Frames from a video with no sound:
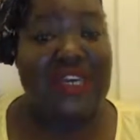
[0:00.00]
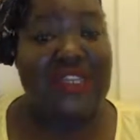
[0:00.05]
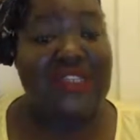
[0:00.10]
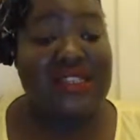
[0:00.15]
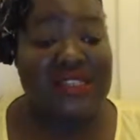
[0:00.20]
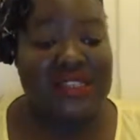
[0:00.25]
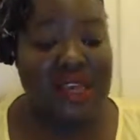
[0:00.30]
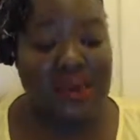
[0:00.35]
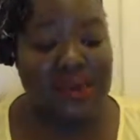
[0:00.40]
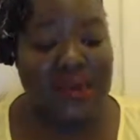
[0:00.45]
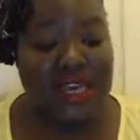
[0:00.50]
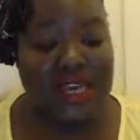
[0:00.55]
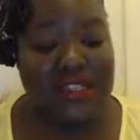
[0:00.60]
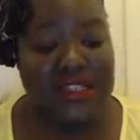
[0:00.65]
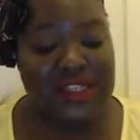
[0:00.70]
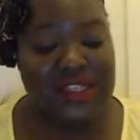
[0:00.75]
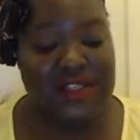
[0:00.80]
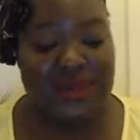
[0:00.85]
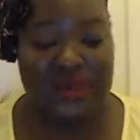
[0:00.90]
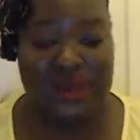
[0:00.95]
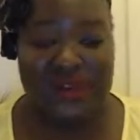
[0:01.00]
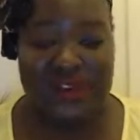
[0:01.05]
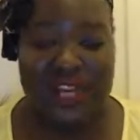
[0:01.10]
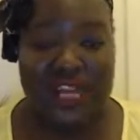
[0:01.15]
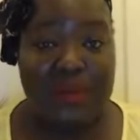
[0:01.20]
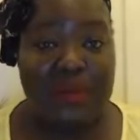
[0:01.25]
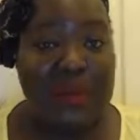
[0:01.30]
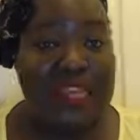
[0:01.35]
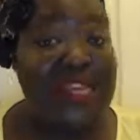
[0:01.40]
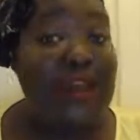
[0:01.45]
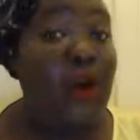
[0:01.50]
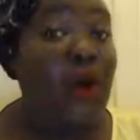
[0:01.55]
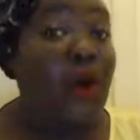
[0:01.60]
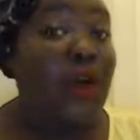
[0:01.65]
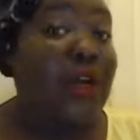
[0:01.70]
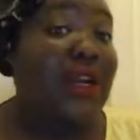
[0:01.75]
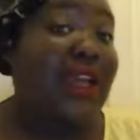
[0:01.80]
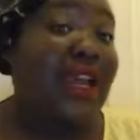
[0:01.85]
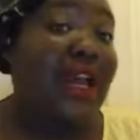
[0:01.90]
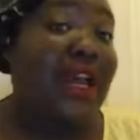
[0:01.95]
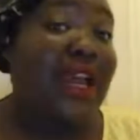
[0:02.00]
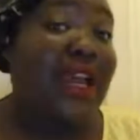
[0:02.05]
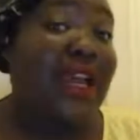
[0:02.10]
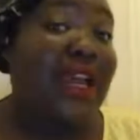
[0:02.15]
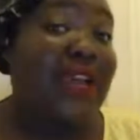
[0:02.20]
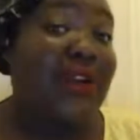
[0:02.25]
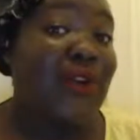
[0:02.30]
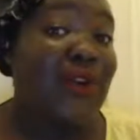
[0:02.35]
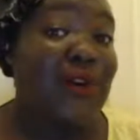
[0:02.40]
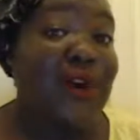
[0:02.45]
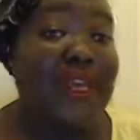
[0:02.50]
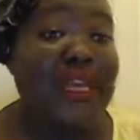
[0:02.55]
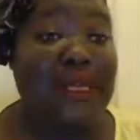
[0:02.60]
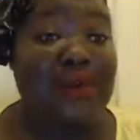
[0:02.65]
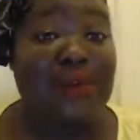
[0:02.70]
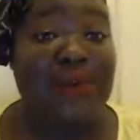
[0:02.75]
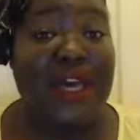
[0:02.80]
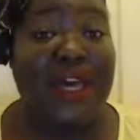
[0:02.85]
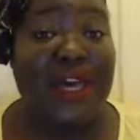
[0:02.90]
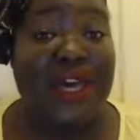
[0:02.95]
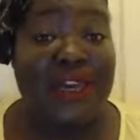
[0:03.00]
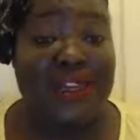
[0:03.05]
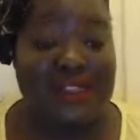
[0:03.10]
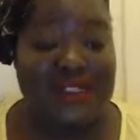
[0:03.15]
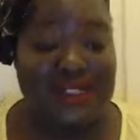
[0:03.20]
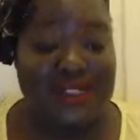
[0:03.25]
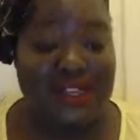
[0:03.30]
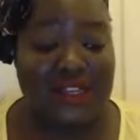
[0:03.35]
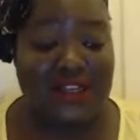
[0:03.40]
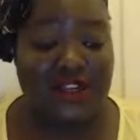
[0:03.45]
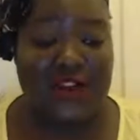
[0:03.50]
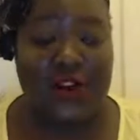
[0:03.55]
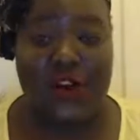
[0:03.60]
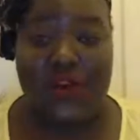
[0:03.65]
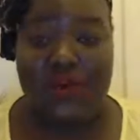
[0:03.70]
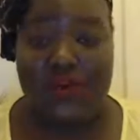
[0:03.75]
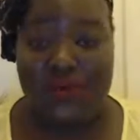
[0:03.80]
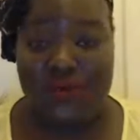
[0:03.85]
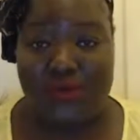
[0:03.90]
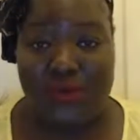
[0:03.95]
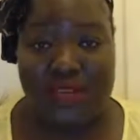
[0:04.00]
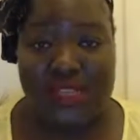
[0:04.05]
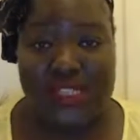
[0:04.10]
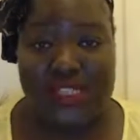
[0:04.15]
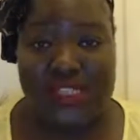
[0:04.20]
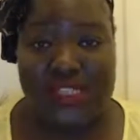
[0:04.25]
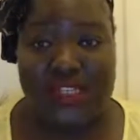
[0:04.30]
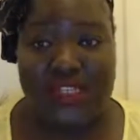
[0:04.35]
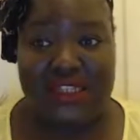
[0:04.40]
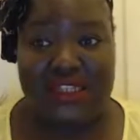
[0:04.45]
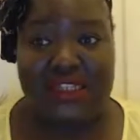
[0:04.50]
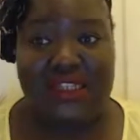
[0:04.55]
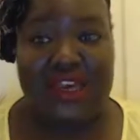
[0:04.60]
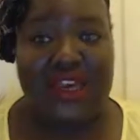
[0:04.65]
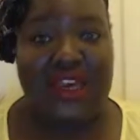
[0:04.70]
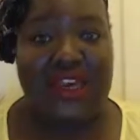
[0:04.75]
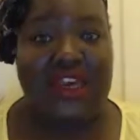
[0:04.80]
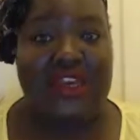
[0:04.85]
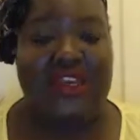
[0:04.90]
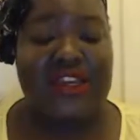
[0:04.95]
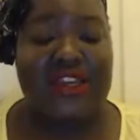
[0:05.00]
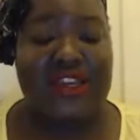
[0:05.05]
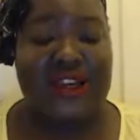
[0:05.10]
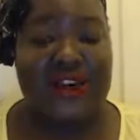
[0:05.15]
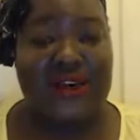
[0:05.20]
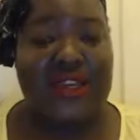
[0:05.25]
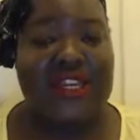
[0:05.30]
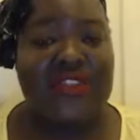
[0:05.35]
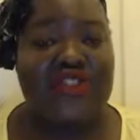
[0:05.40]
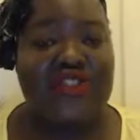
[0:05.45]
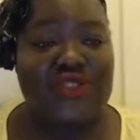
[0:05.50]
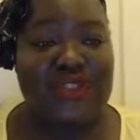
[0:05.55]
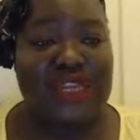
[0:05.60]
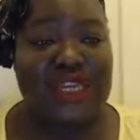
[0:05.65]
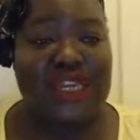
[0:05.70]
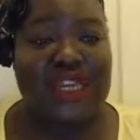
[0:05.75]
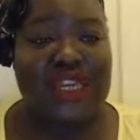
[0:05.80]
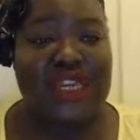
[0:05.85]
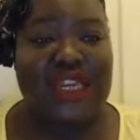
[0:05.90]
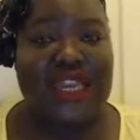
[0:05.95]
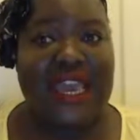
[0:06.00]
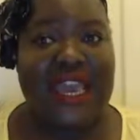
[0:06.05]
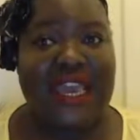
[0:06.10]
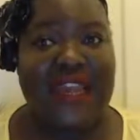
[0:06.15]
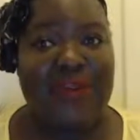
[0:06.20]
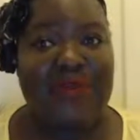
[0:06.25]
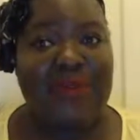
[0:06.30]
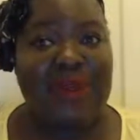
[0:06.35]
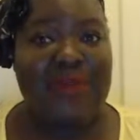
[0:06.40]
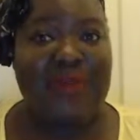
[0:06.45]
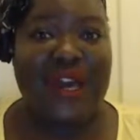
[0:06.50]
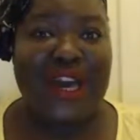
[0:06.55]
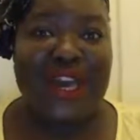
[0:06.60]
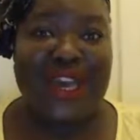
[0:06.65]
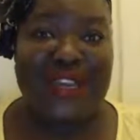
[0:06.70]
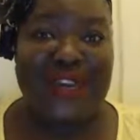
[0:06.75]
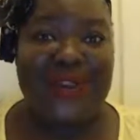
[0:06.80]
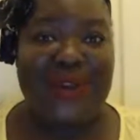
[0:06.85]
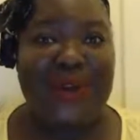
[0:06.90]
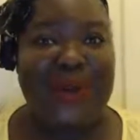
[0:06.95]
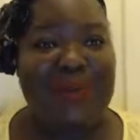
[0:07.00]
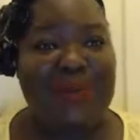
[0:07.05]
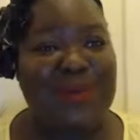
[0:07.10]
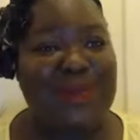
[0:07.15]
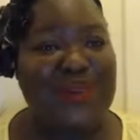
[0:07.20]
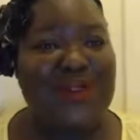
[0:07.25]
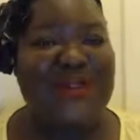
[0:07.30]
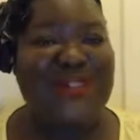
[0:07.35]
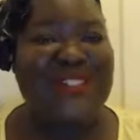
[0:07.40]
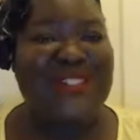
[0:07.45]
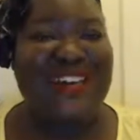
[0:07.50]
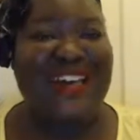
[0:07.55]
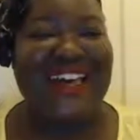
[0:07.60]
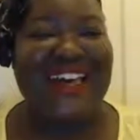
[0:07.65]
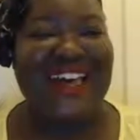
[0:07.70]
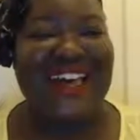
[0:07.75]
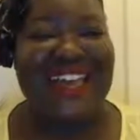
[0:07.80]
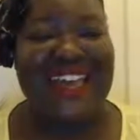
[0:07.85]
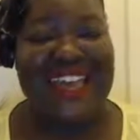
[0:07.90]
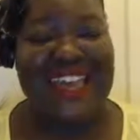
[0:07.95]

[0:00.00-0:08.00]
Summits, whether they be online or in person, conferences, literally getting from behind the computer